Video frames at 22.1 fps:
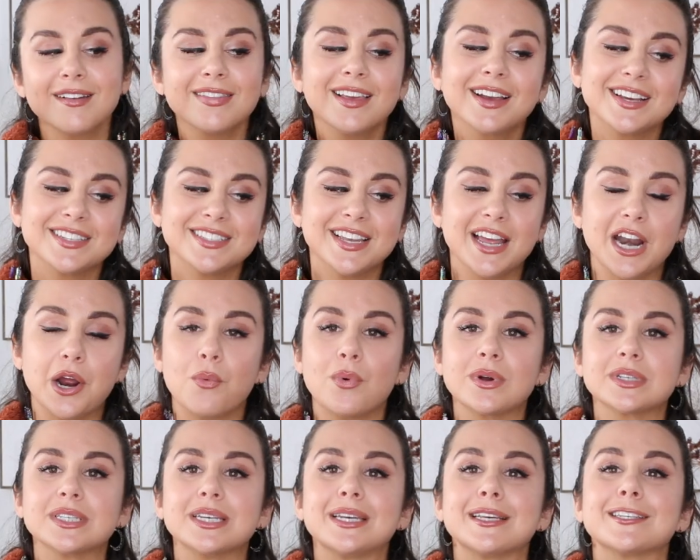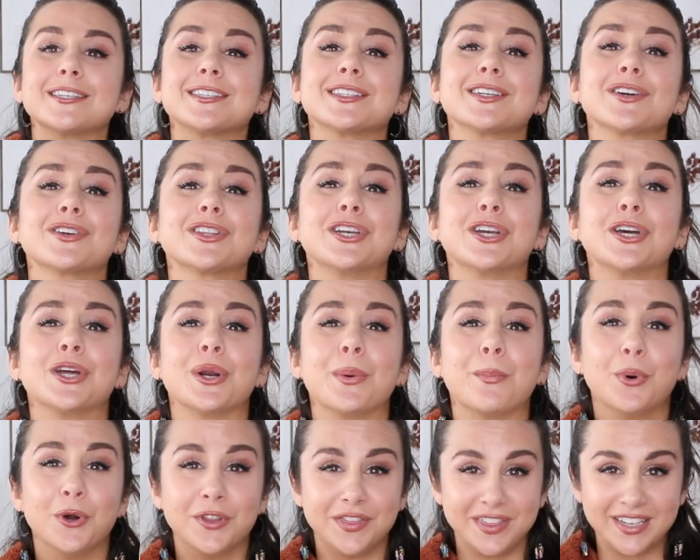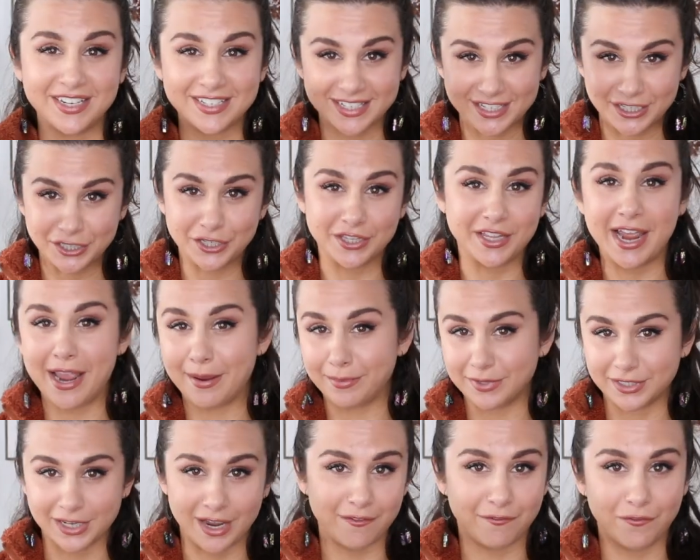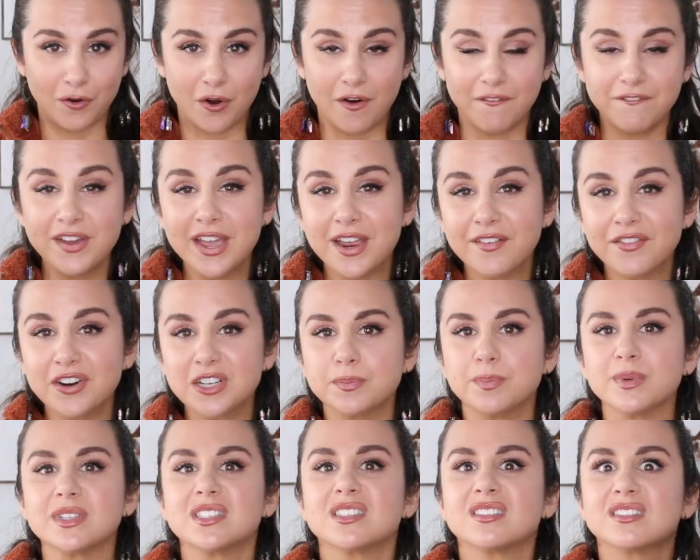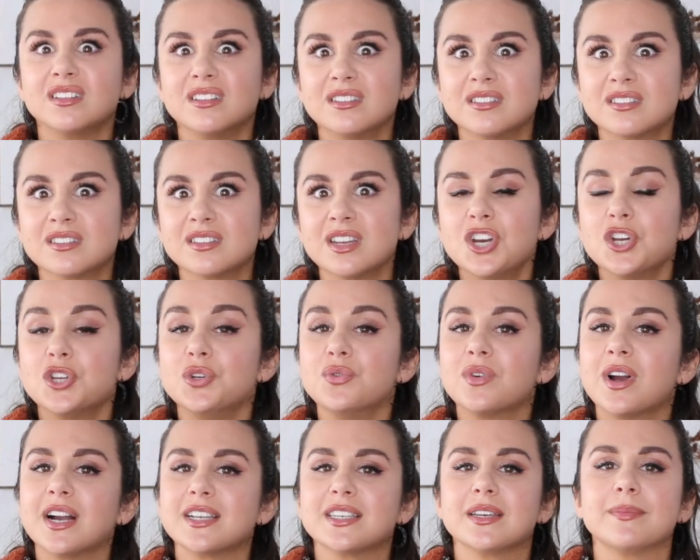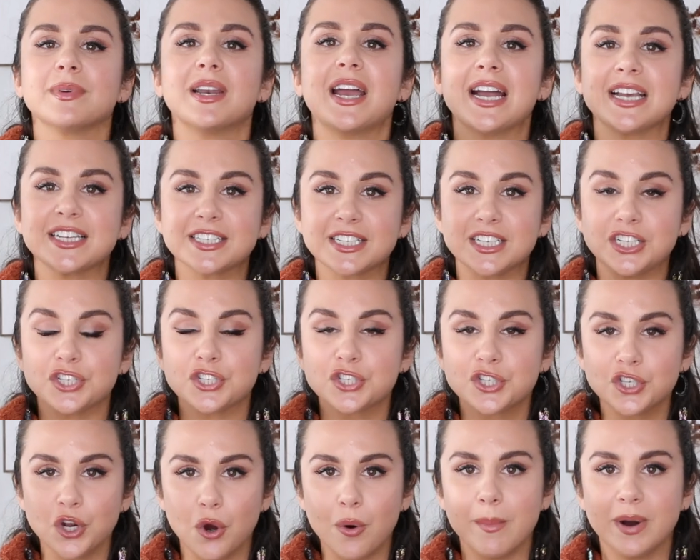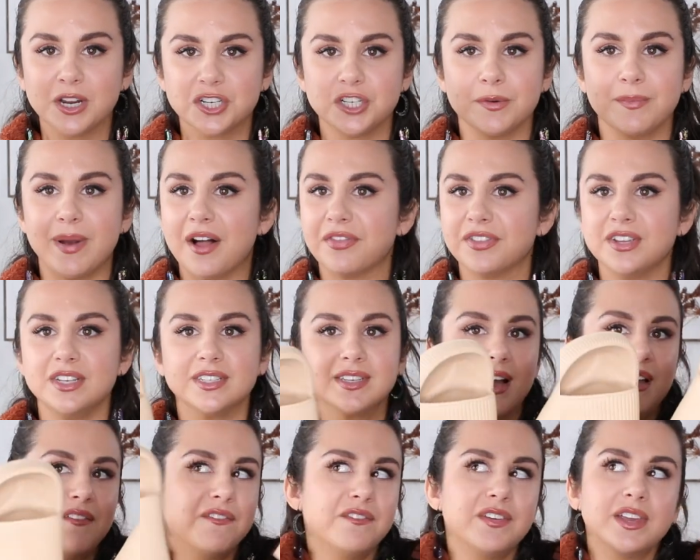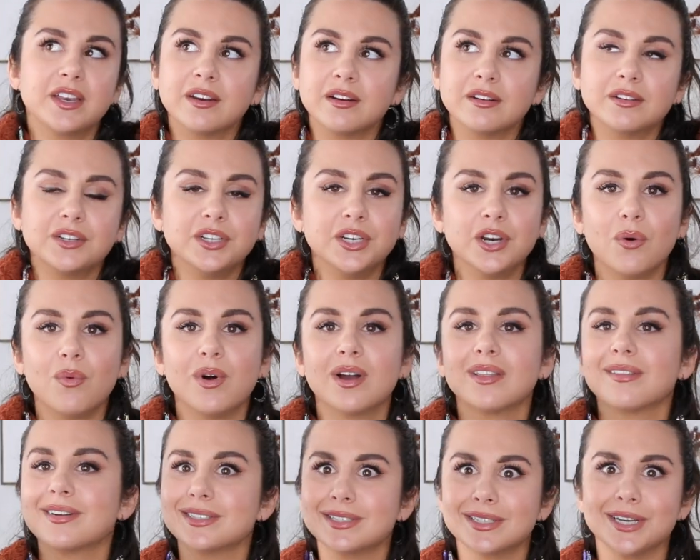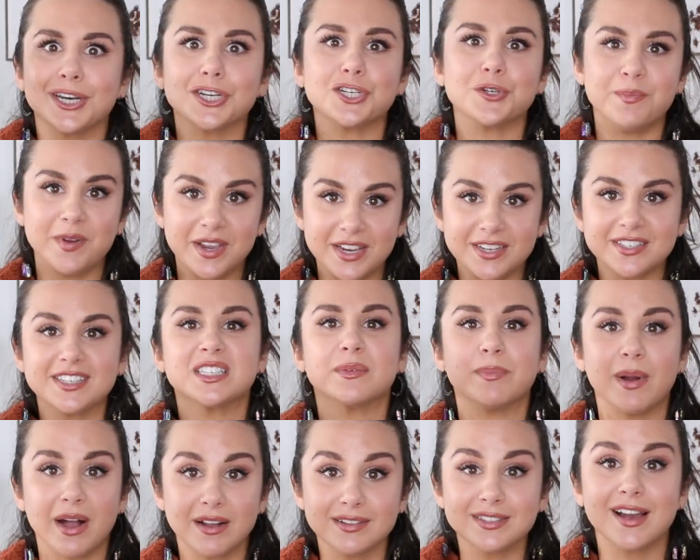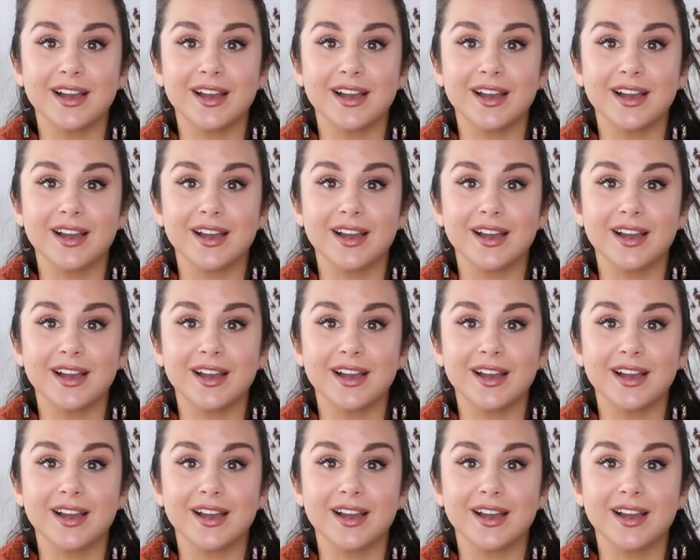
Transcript: like I said, I wasn't necessarily gonna put these into the Amazon fall favorites, but since you guys have been asking so much about these, I figured, you know what, let's touch base, it's about